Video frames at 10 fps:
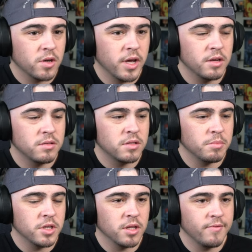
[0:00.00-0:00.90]
Okay,
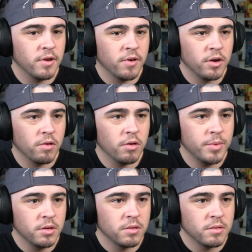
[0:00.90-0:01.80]
someone just left their front door
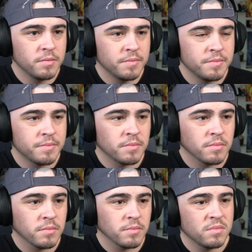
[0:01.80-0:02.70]
open.
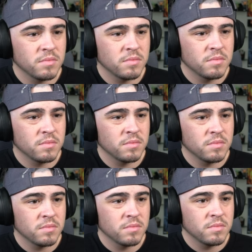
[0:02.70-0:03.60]
You're
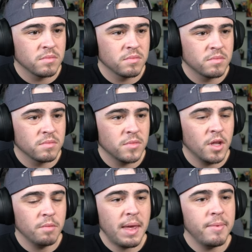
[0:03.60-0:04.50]
trespassing.
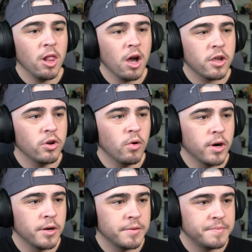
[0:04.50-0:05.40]
Then maybe lock your
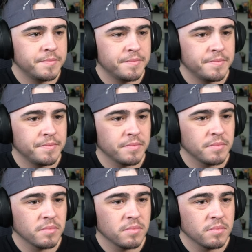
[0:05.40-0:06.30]
door. We're here for our
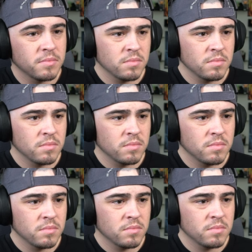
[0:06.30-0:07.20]
son. It's
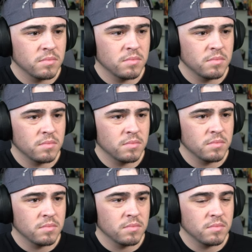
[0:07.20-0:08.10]
a negotiation.
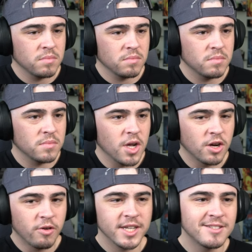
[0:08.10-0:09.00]
It's our hmm.
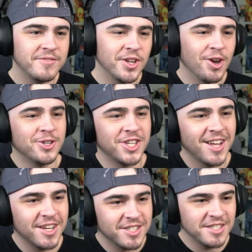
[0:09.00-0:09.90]
son. Aggressive
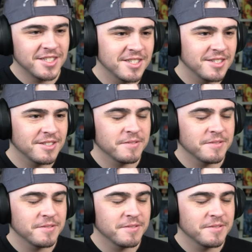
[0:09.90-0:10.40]
negotiations.